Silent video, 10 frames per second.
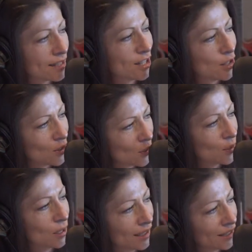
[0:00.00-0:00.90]

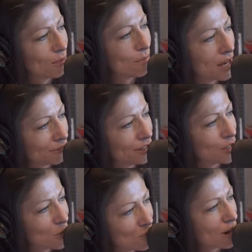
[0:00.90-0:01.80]
cute little muffin
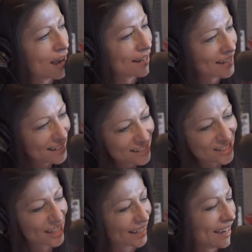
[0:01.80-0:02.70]
you brought
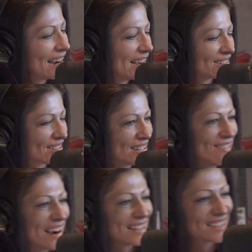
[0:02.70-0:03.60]
into the KLCY